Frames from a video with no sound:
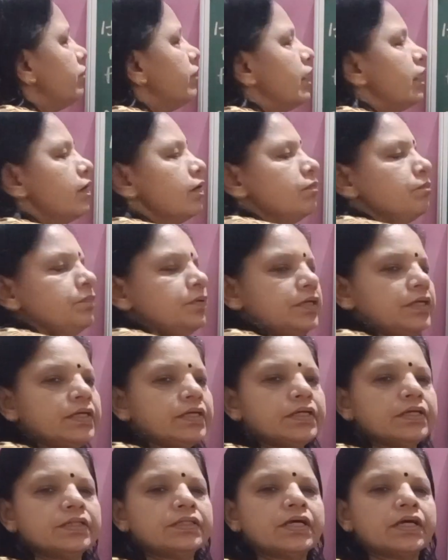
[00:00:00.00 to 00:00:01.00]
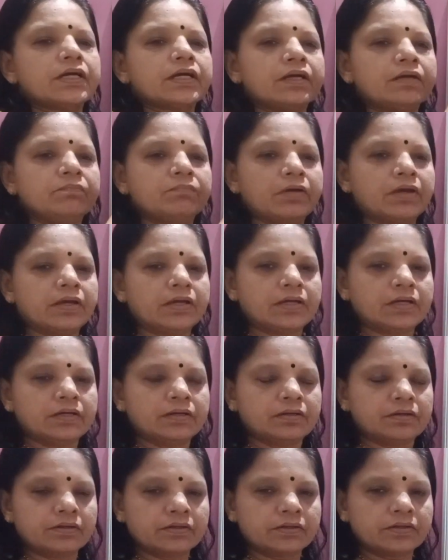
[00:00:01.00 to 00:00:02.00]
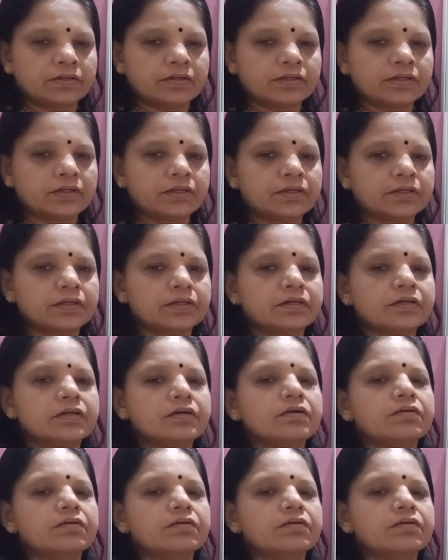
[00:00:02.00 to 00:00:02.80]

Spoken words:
will be the remainder